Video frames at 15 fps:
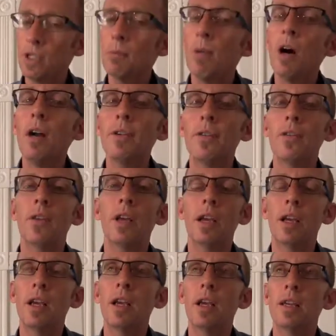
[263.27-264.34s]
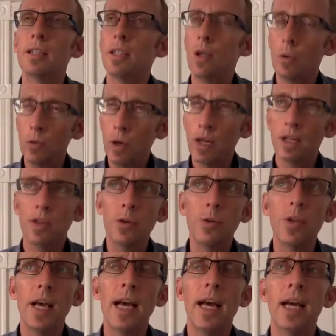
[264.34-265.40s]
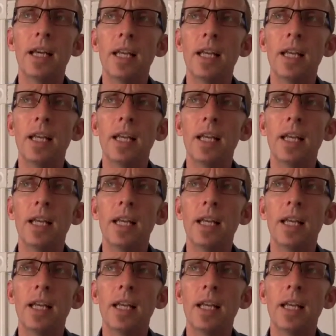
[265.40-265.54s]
a month, and trying to do that.